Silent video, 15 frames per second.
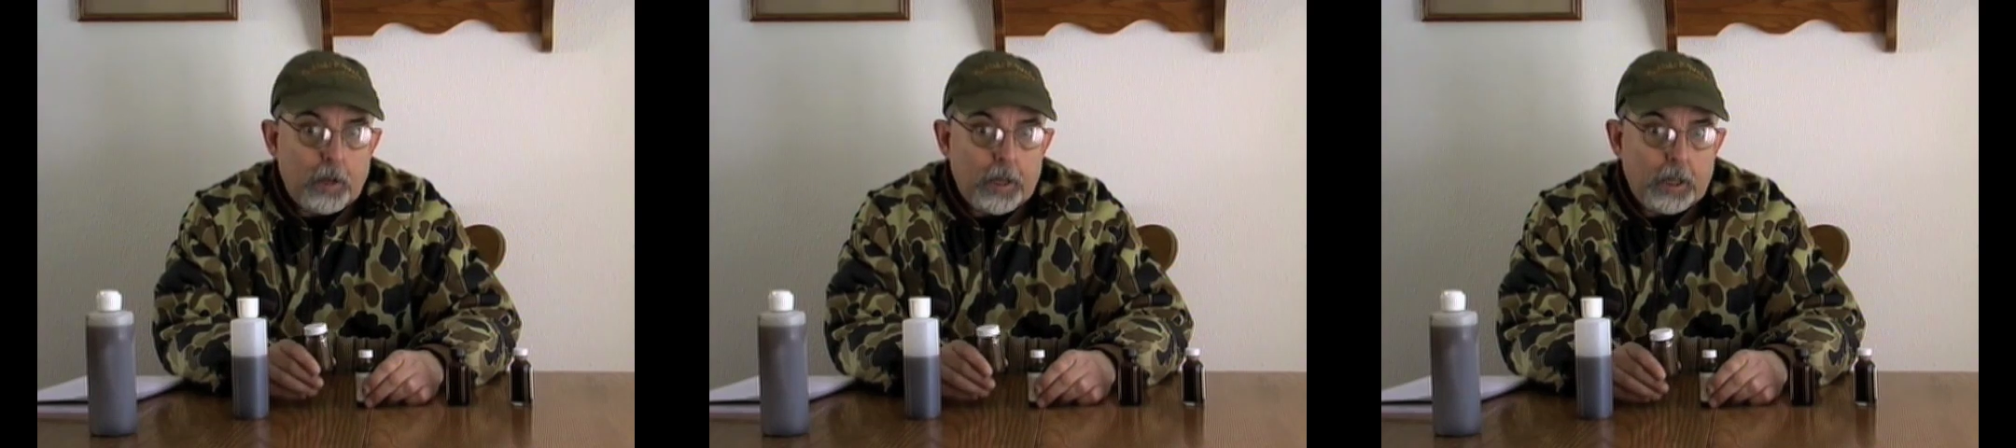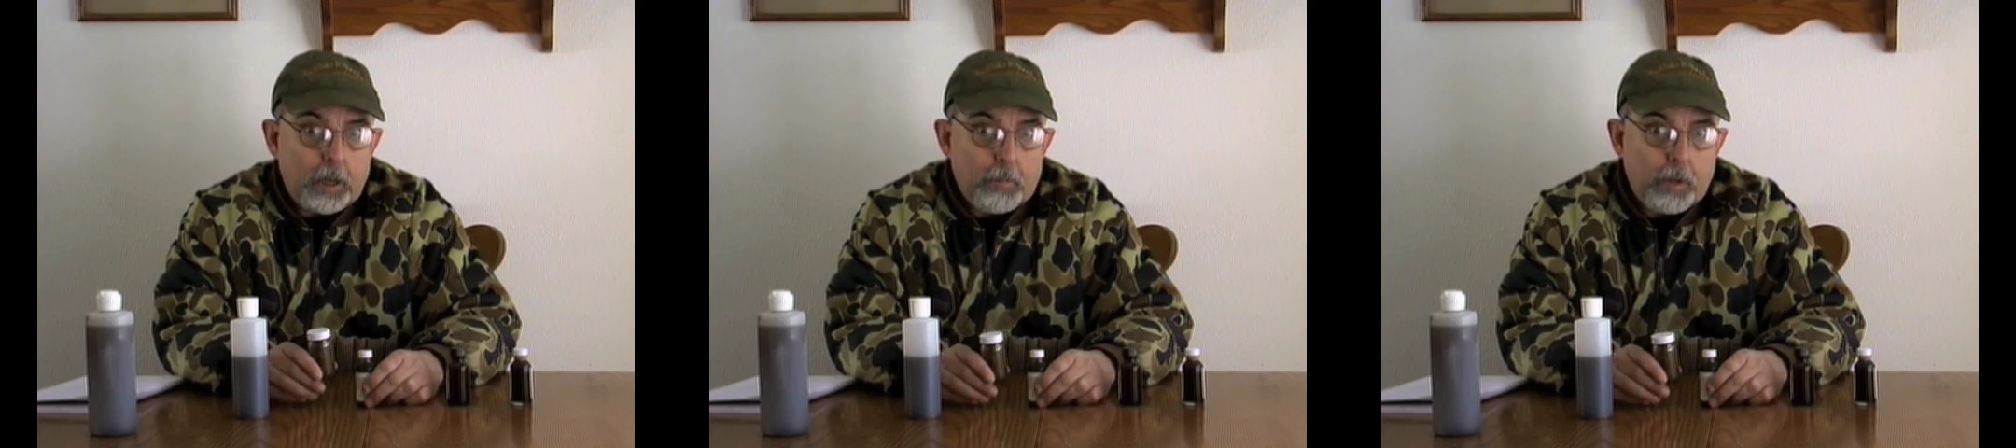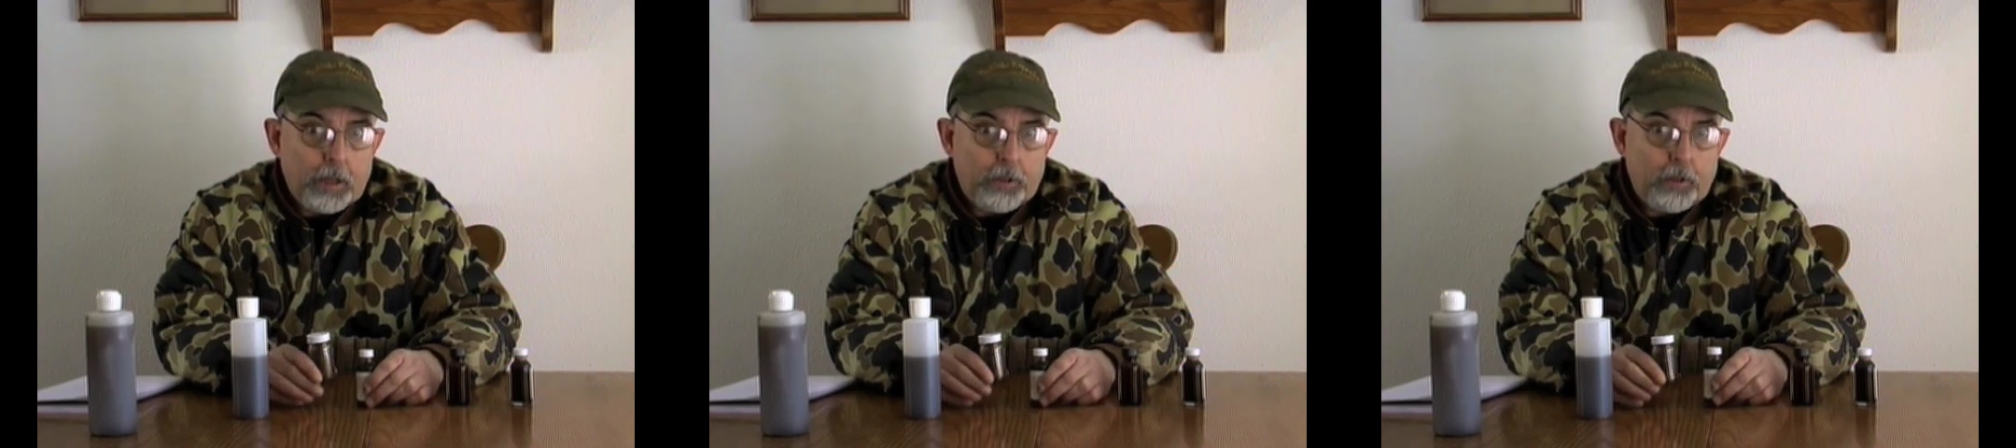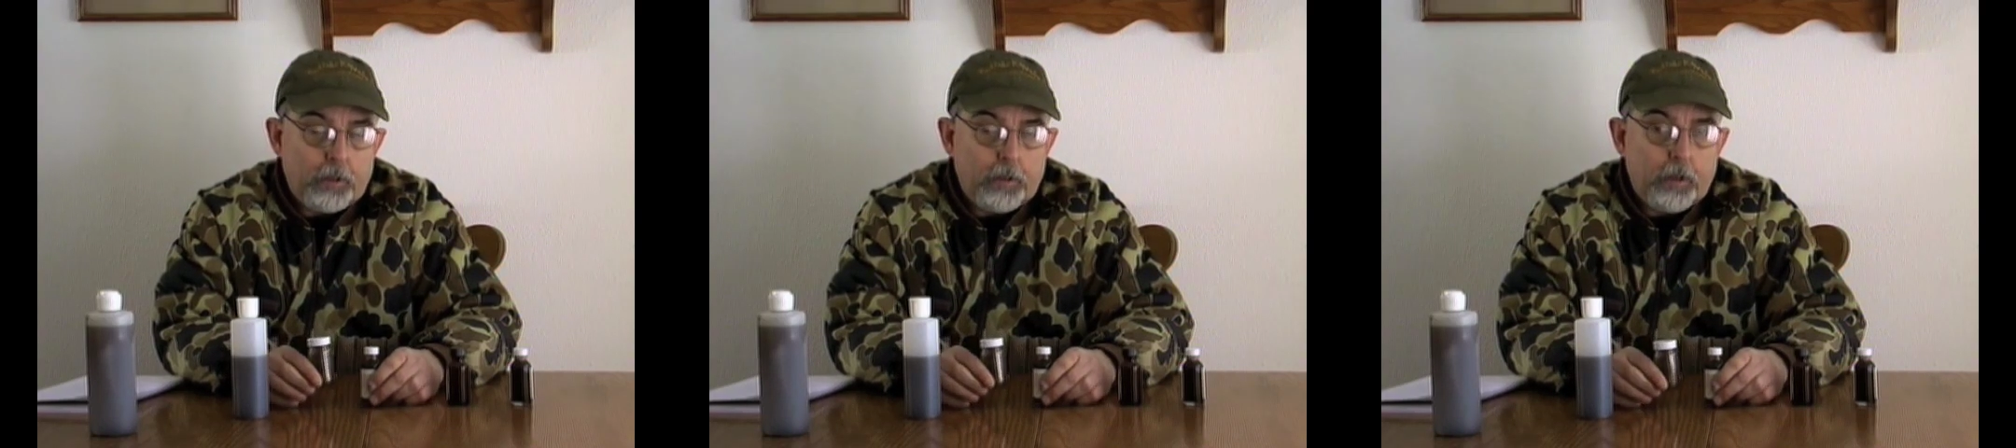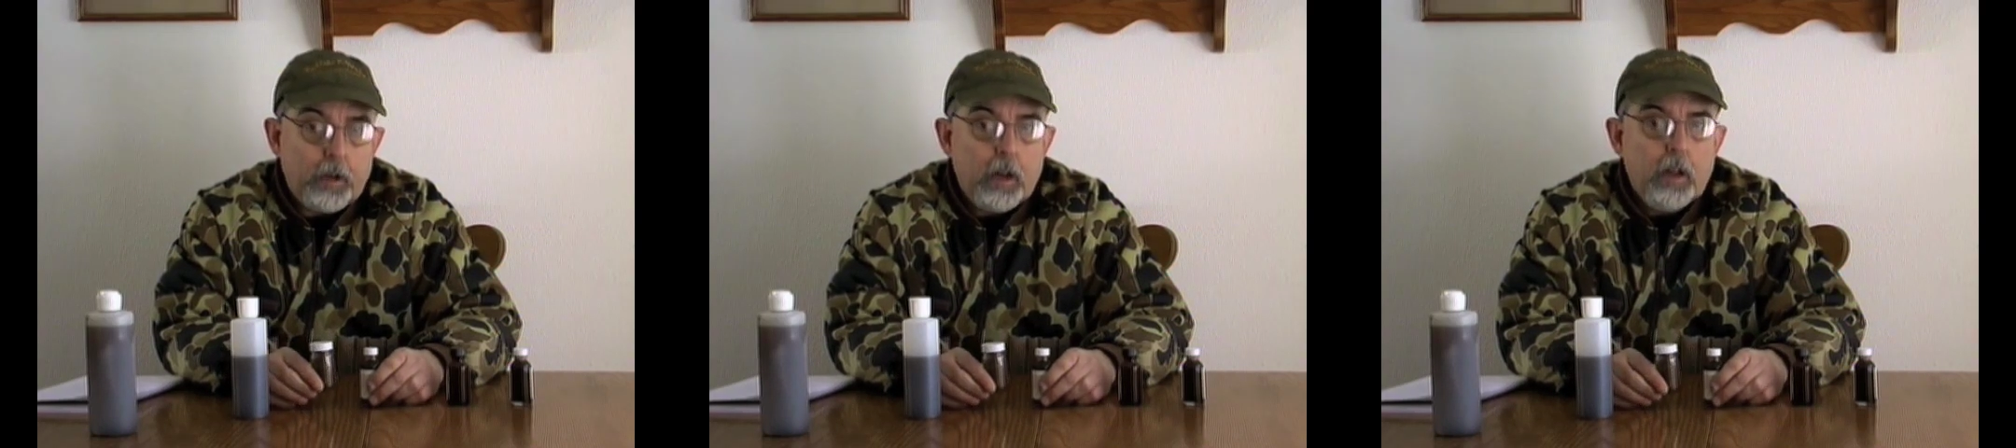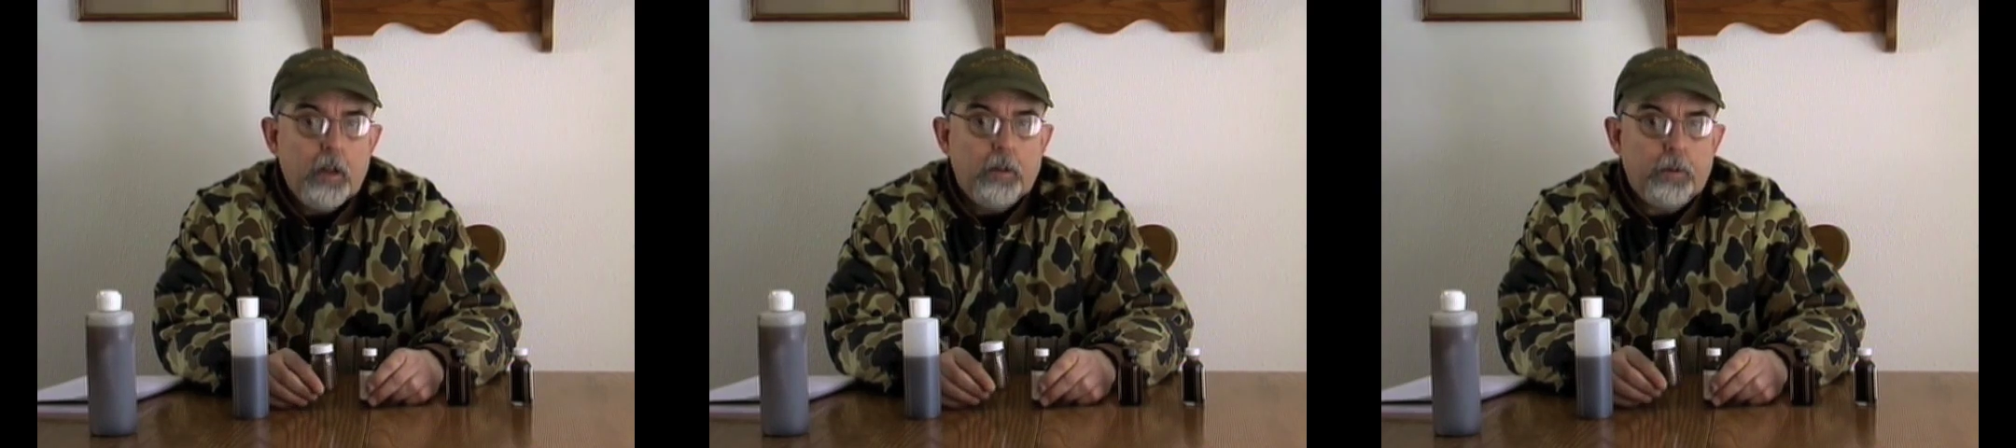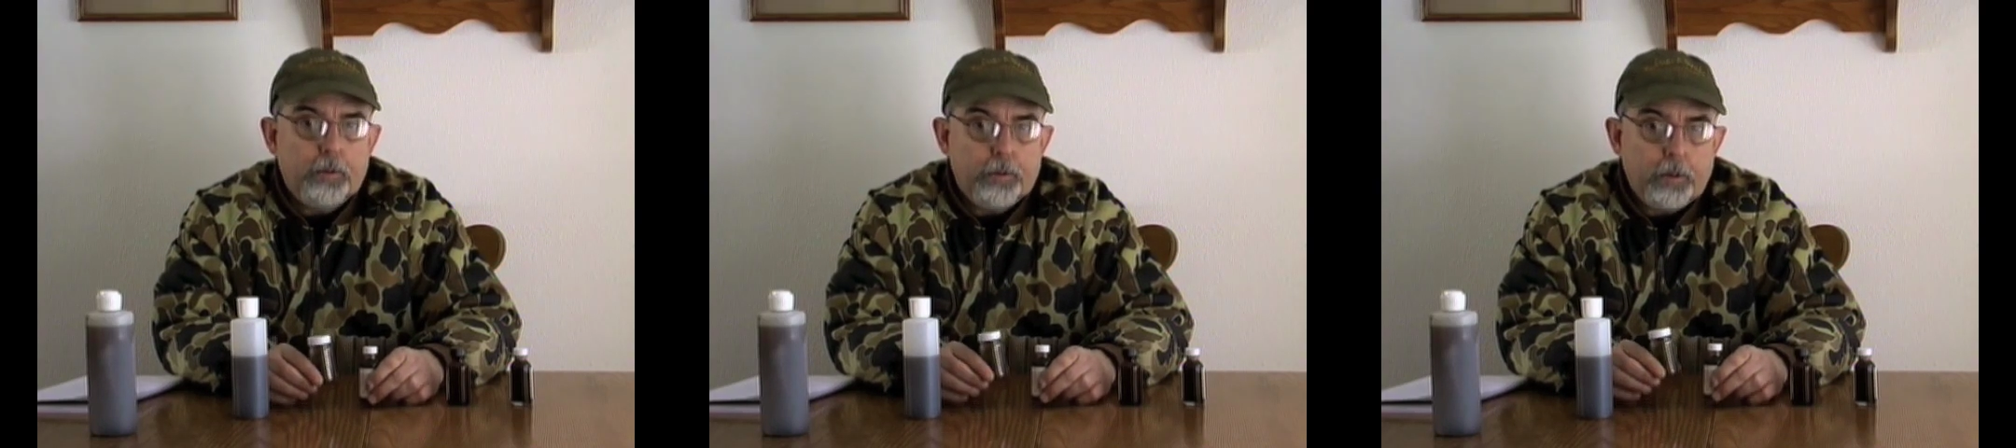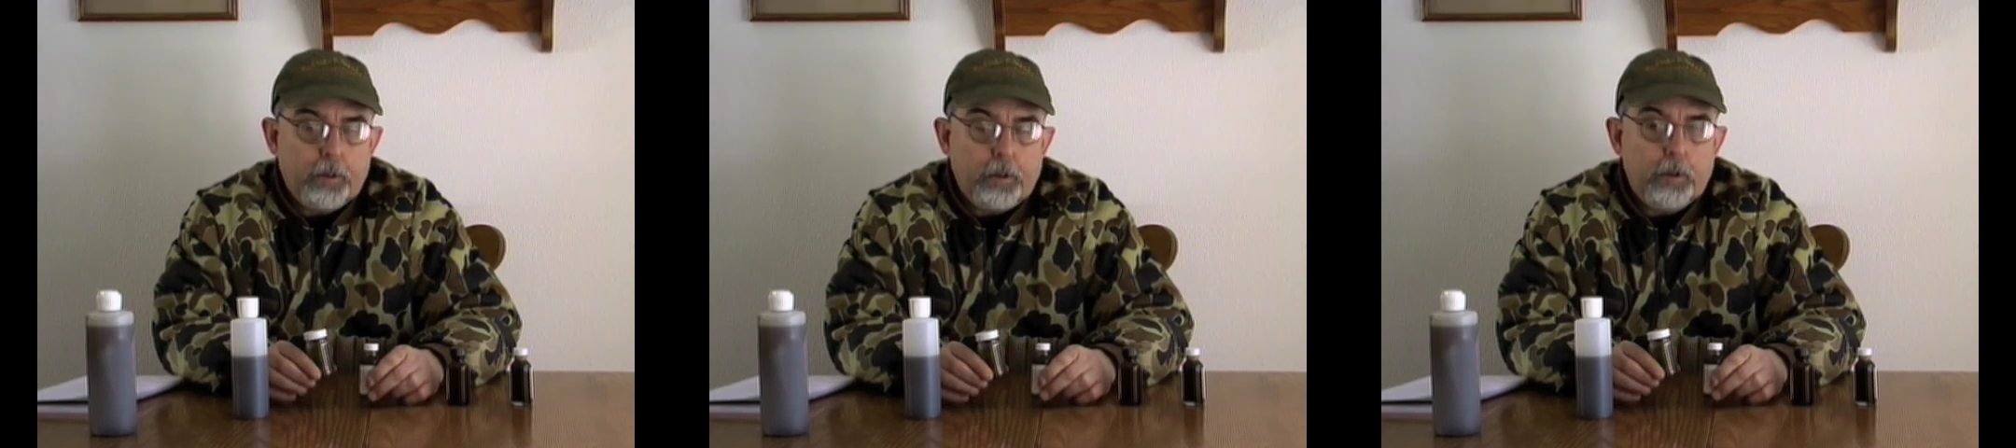like I mentioned.
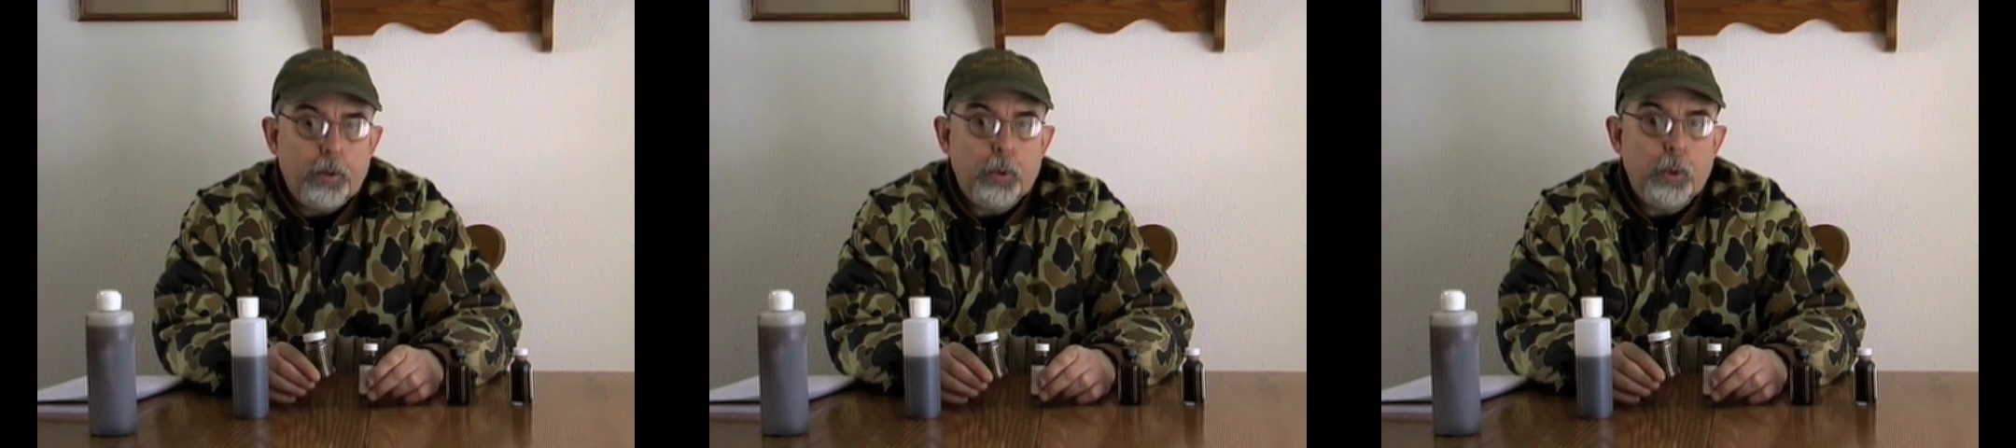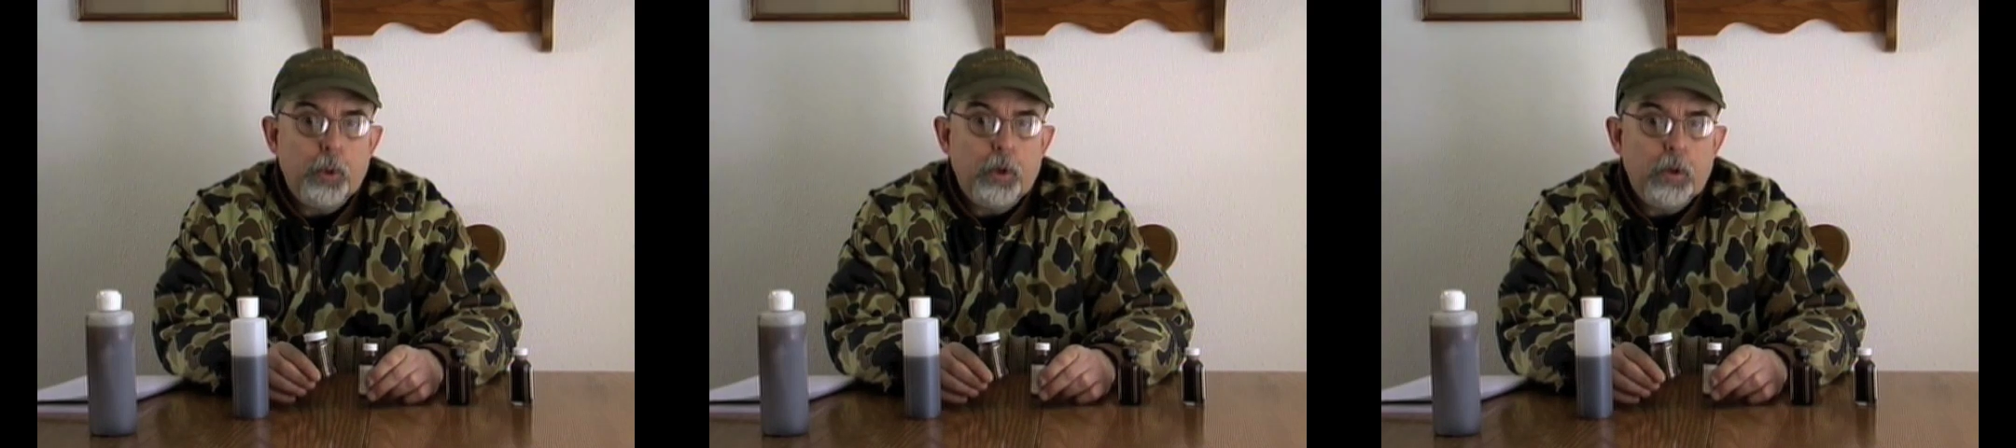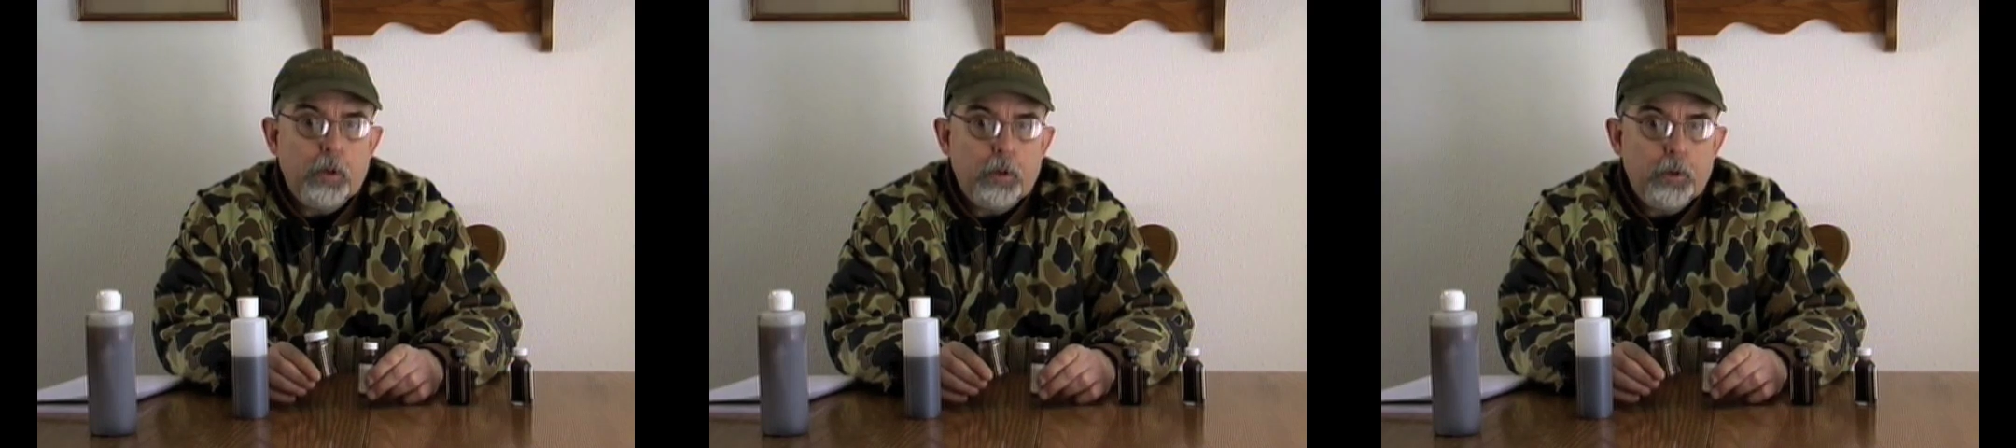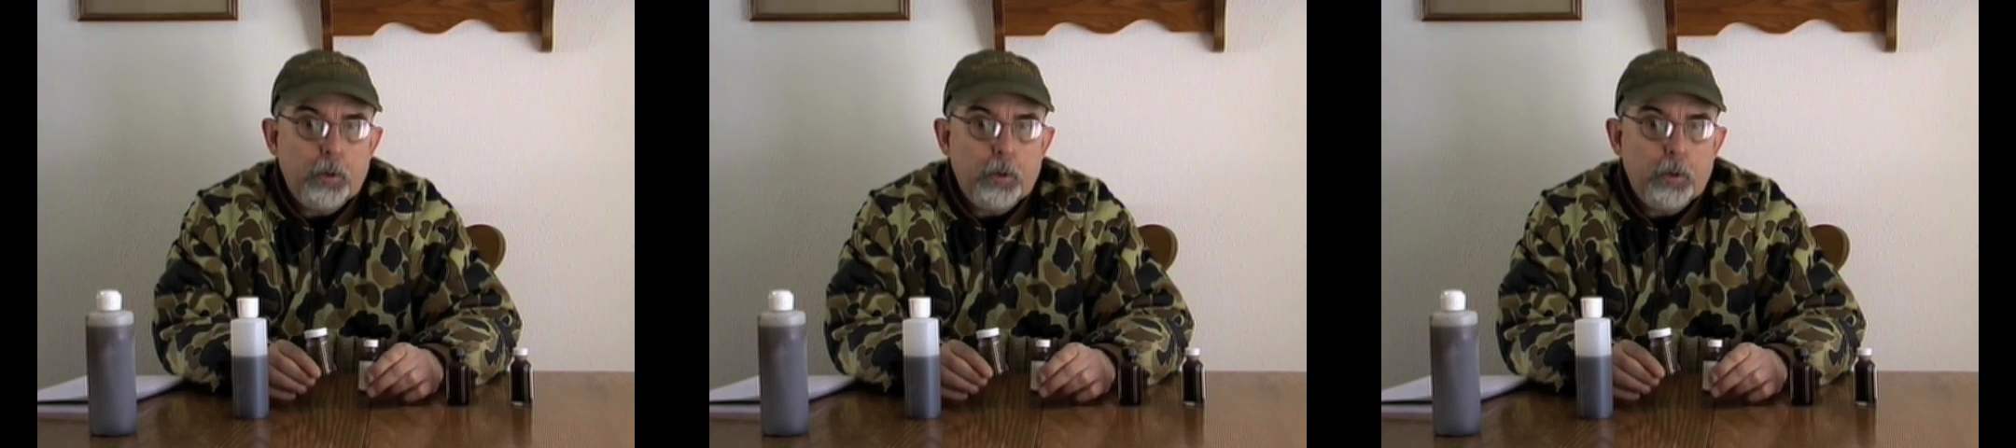Those are the two